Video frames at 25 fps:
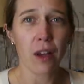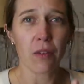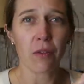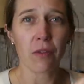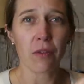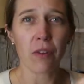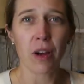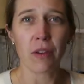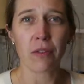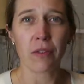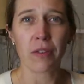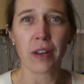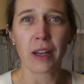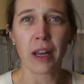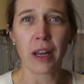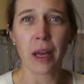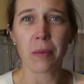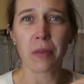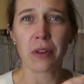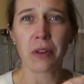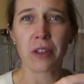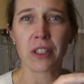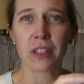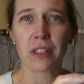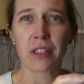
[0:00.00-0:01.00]
ruffling up,
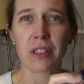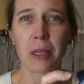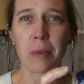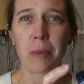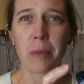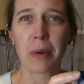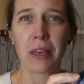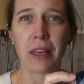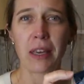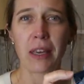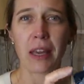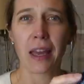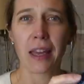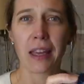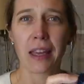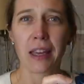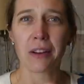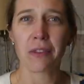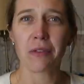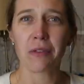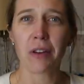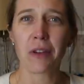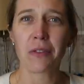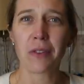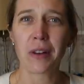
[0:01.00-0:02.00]
you can just see it peeking out
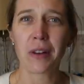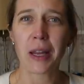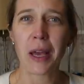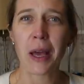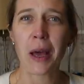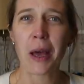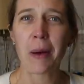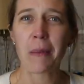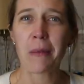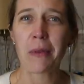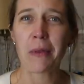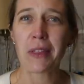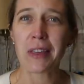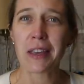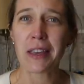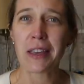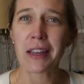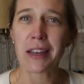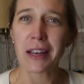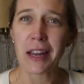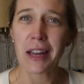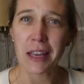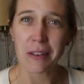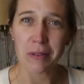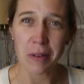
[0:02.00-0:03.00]
here, ruffling up the
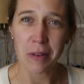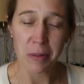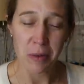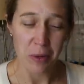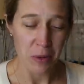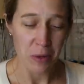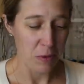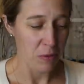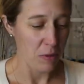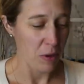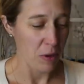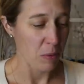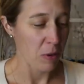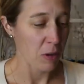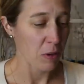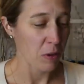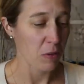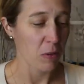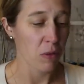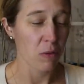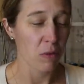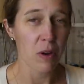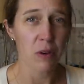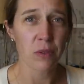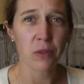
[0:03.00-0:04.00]
navy blue fabric
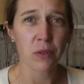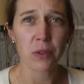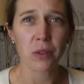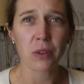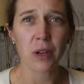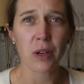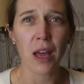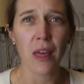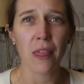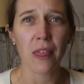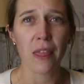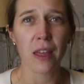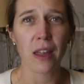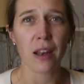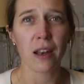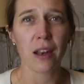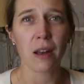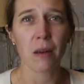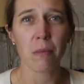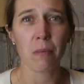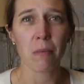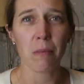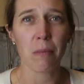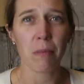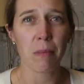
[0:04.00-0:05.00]
for the ruffle and
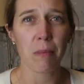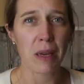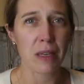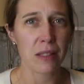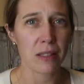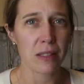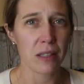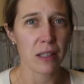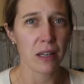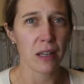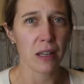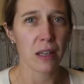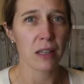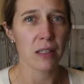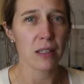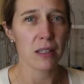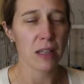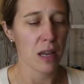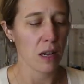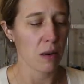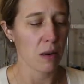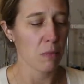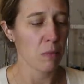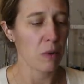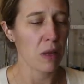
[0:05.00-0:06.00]
then basting it
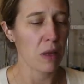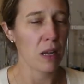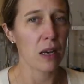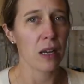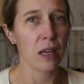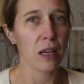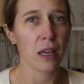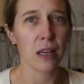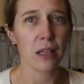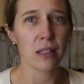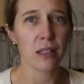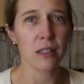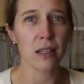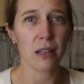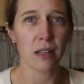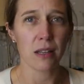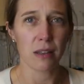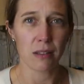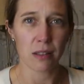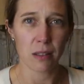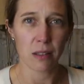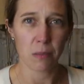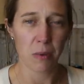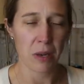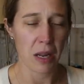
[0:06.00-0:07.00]
and pinning it
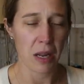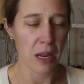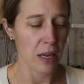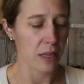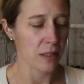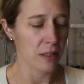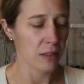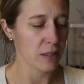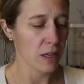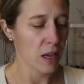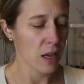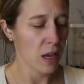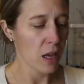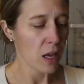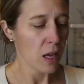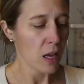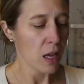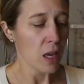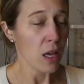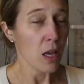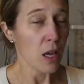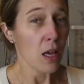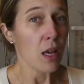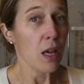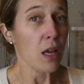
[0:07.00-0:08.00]
into place.
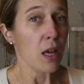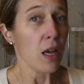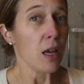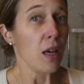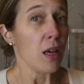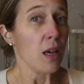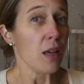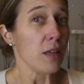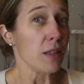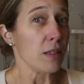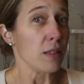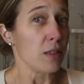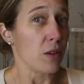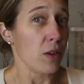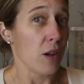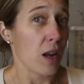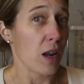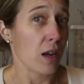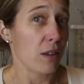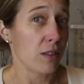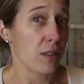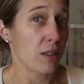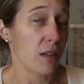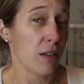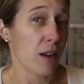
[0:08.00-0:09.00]
So
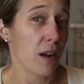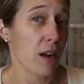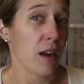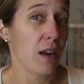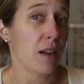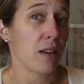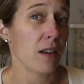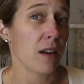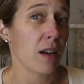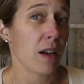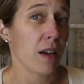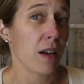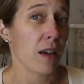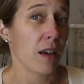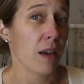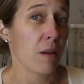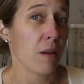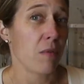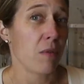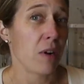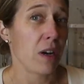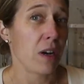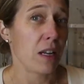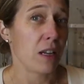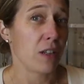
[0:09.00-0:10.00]
now tonight I
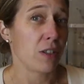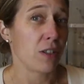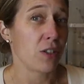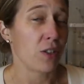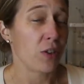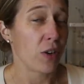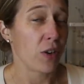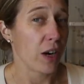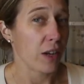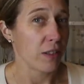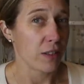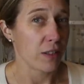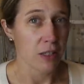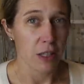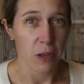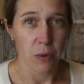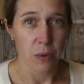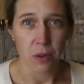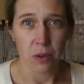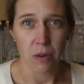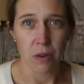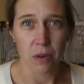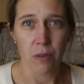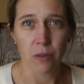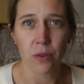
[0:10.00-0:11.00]
am ready to try and sew
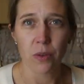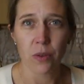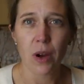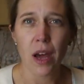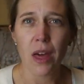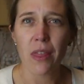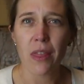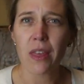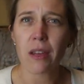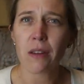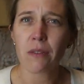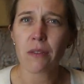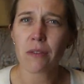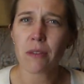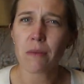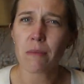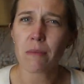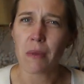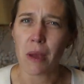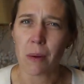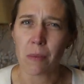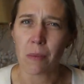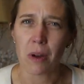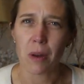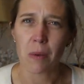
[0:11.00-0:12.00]
on the ruffle. I think
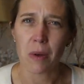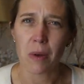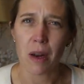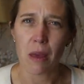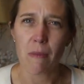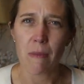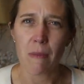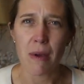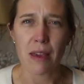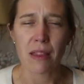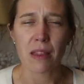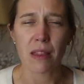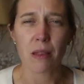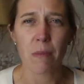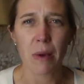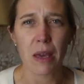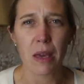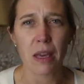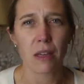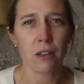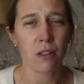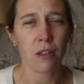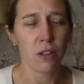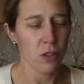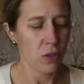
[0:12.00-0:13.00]
from memory when I made the
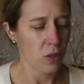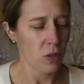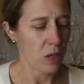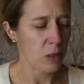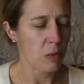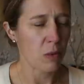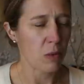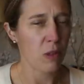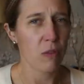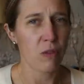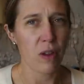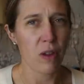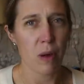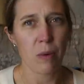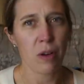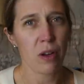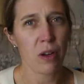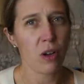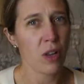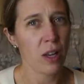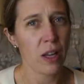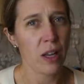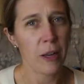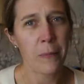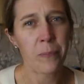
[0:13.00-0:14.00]
Bakerloo dress with the fabric
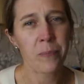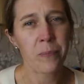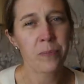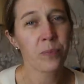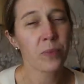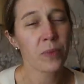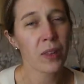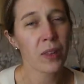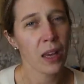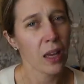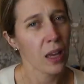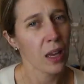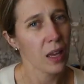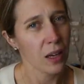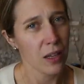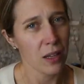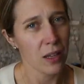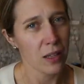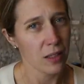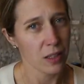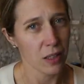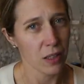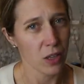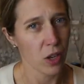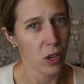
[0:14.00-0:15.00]
collar, it
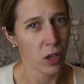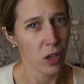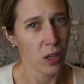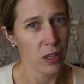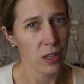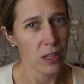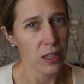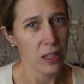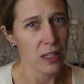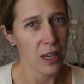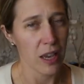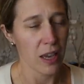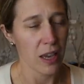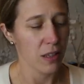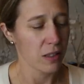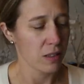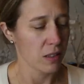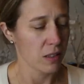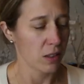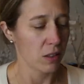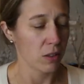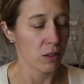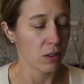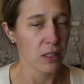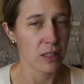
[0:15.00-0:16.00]
is the collar that takes
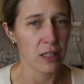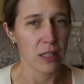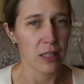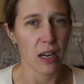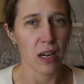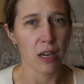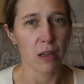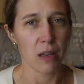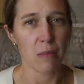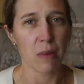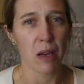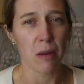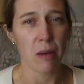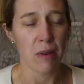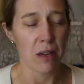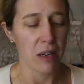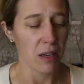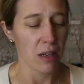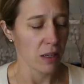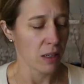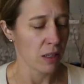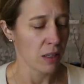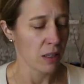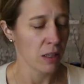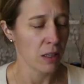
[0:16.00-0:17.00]
the longest time. I
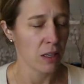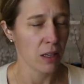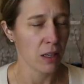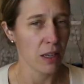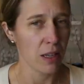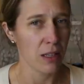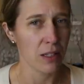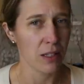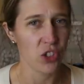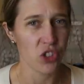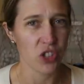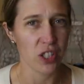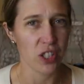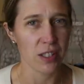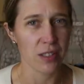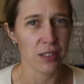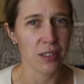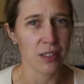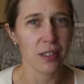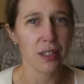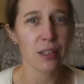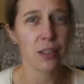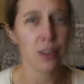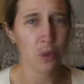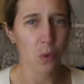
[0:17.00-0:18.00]
mean, it's
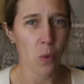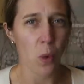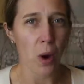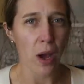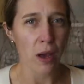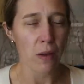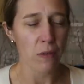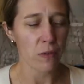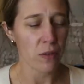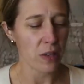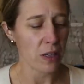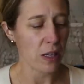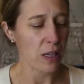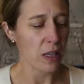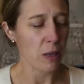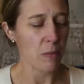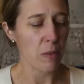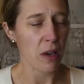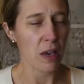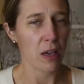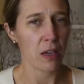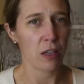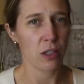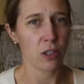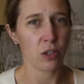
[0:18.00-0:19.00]
just quite fiddly
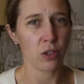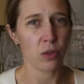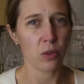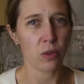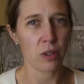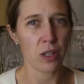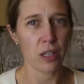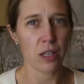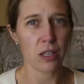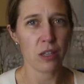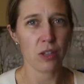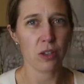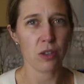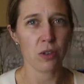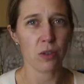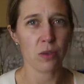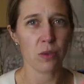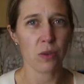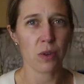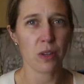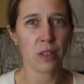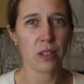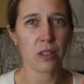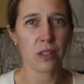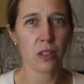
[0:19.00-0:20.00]
making sure that
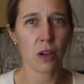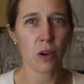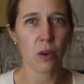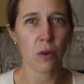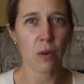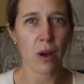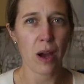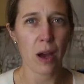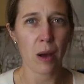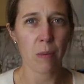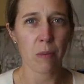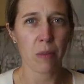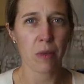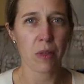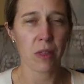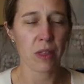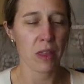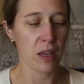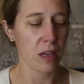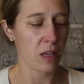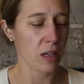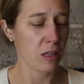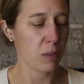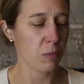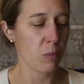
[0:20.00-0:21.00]
you sew up
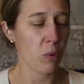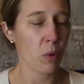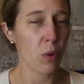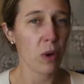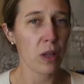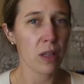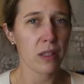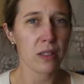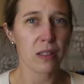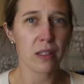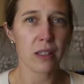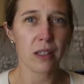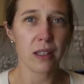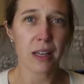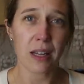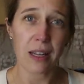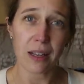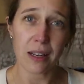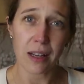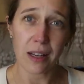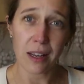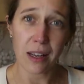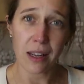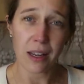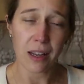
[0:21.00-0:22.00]
these points
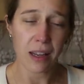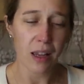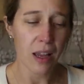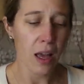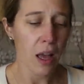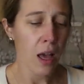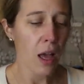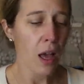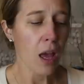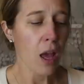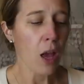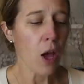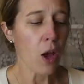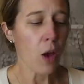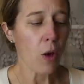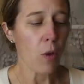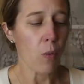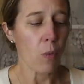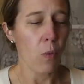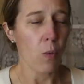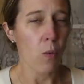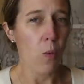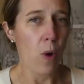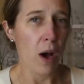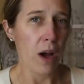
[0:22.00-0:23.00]
neatly
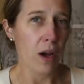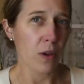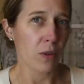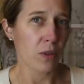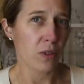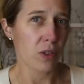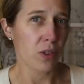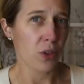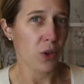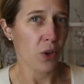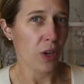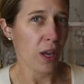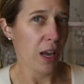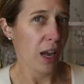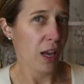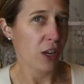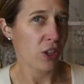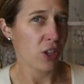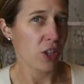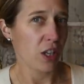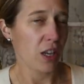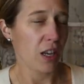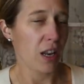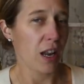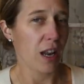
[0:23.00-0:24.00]
whilst not
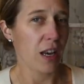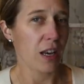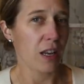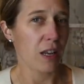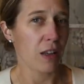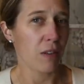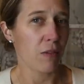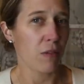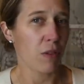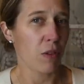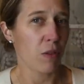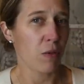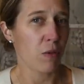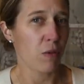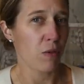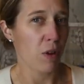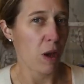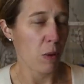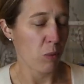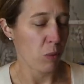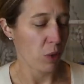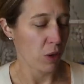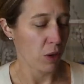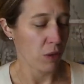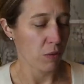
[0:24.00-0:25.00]
catching any of the
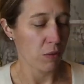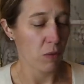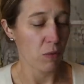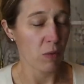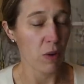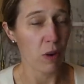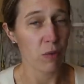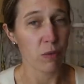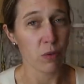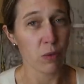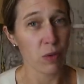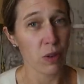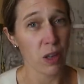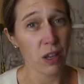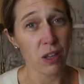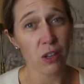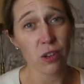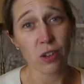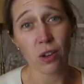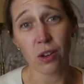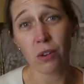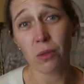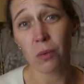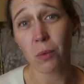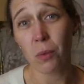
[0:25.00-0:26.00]
fabric of the ruffle that you
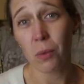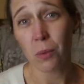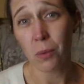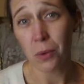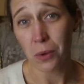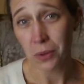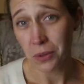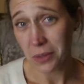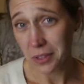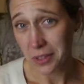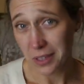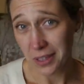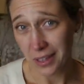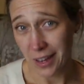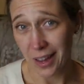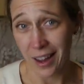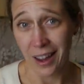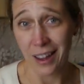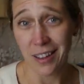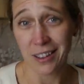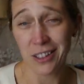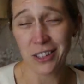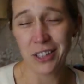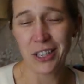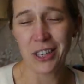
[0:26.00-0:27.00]
don't want to
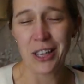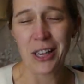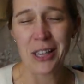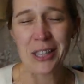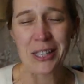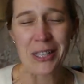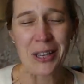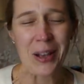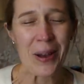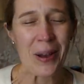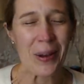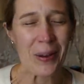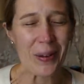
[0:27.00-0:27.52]
catch. So